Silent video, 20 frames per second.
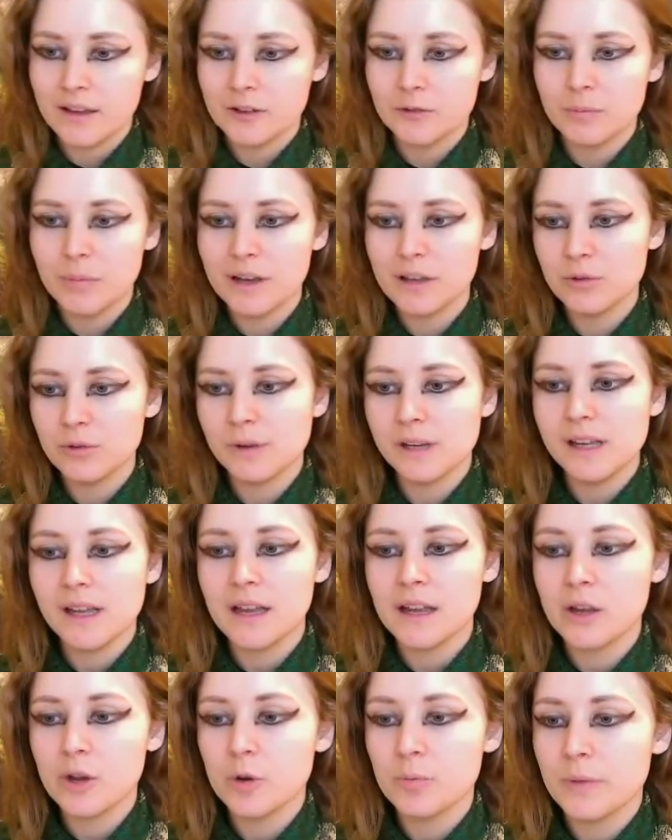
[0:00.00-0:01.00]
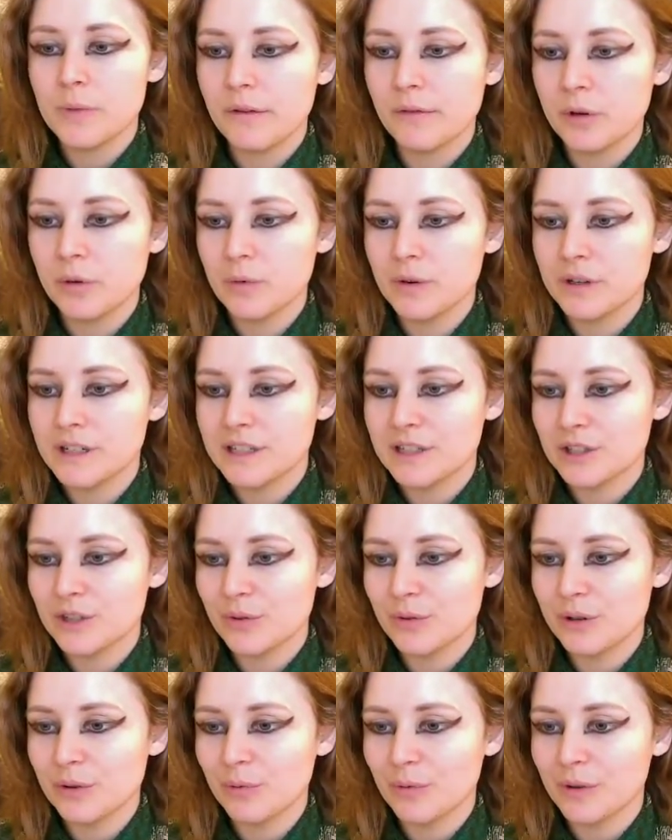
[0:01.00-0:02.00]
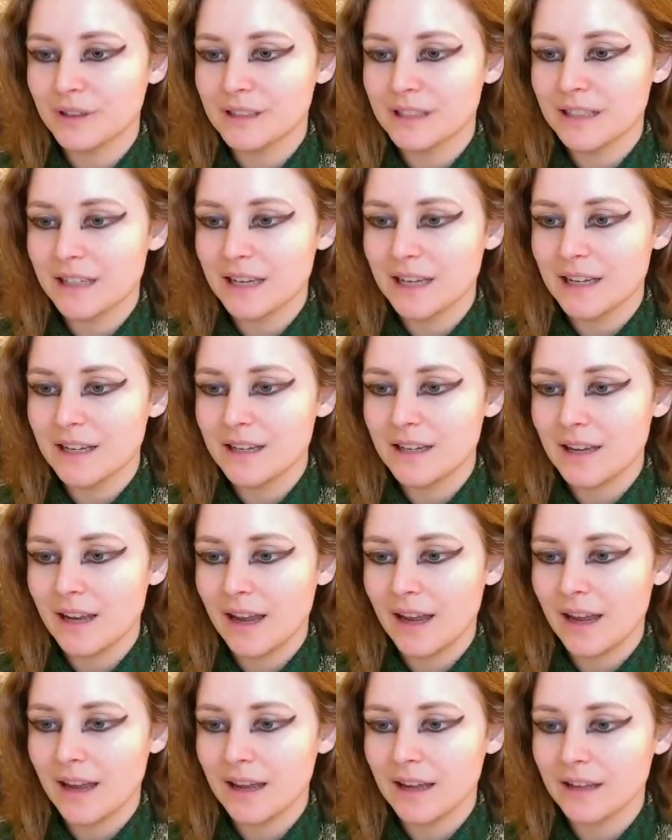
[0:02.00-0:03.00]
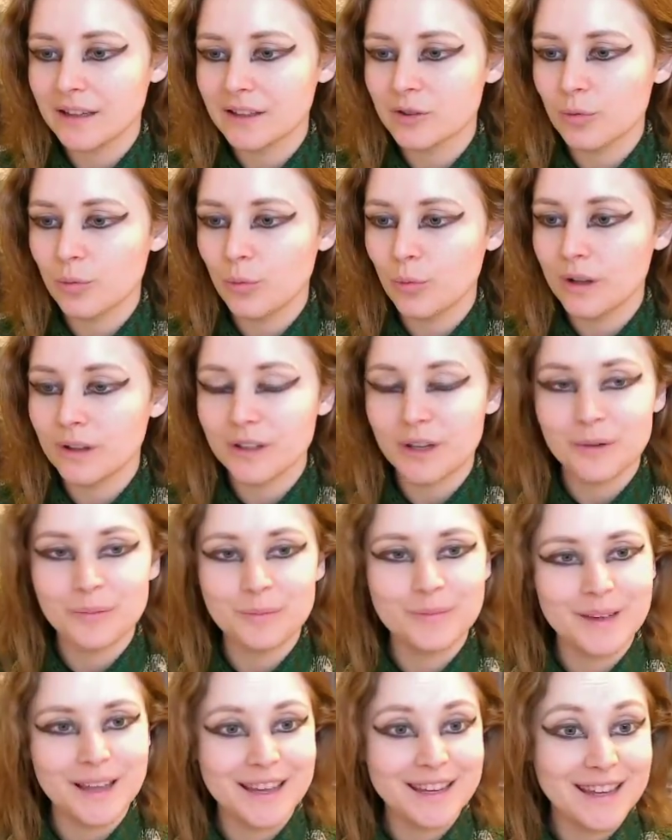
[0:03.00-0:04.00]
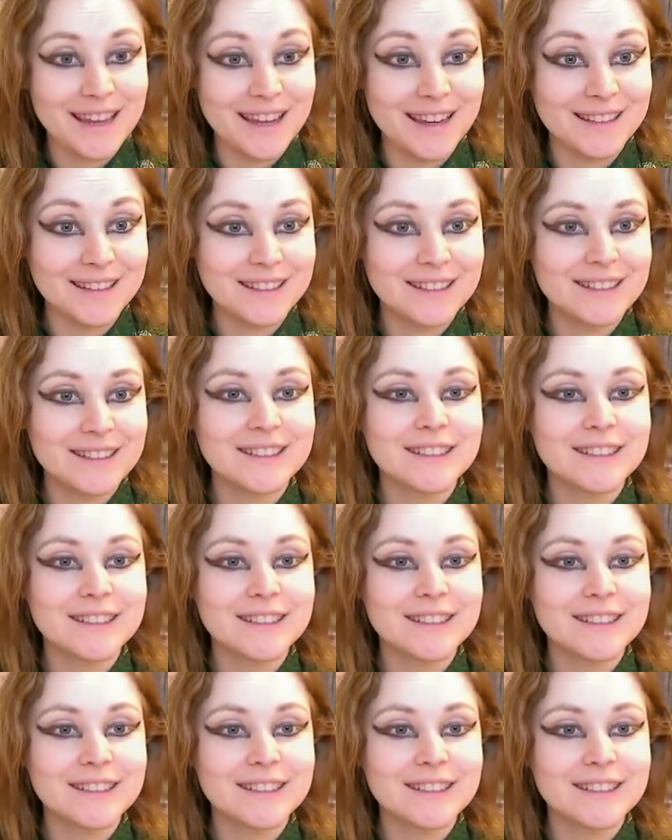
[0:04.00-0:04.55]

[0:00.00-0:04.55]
By the way, I hope everyone is doing well today, and welcome again.